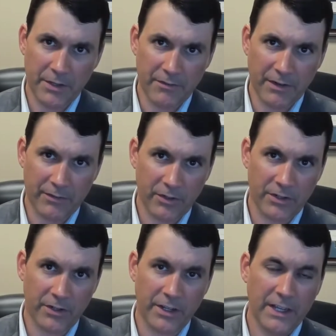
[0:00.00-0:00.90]

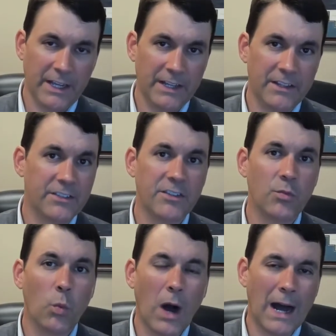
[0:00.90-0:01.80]
500. And this
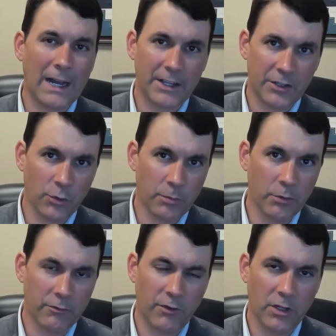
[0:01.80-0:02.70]
is why your
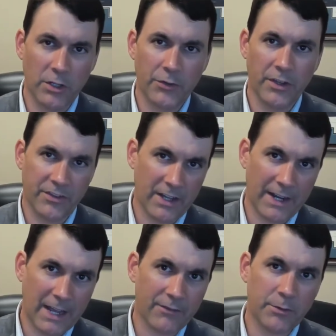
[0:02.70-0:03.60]
portfolio does not
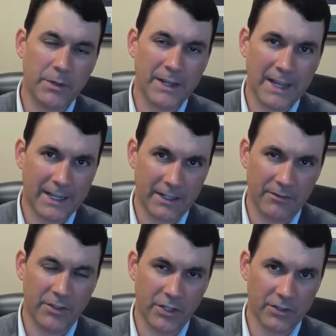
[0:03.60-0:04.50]
have to be
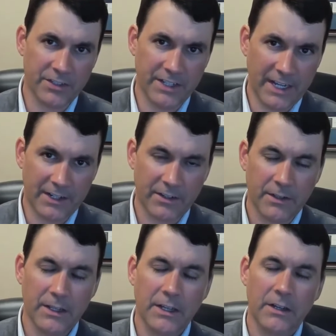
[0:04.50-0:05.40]
negative year to date.
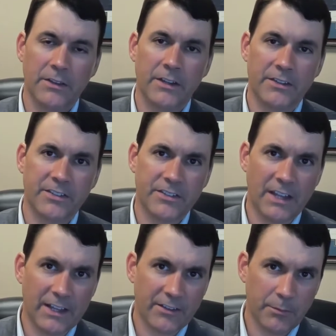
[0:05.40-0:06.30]
This
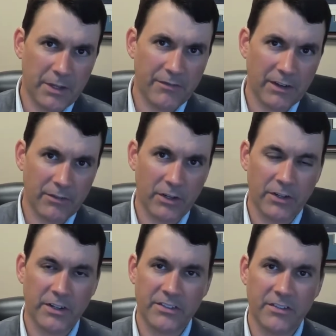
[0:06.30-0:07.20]
S&P
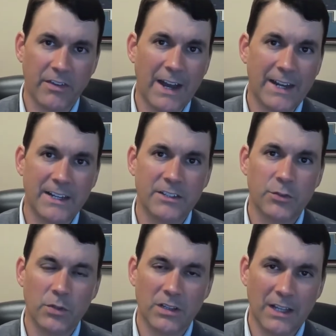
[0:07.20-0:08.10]
500 is divided
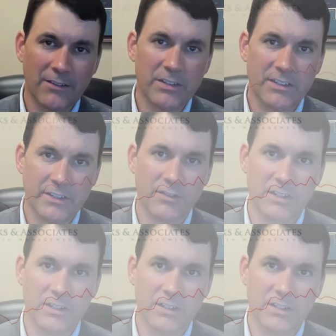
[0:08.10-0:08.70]
into 11 different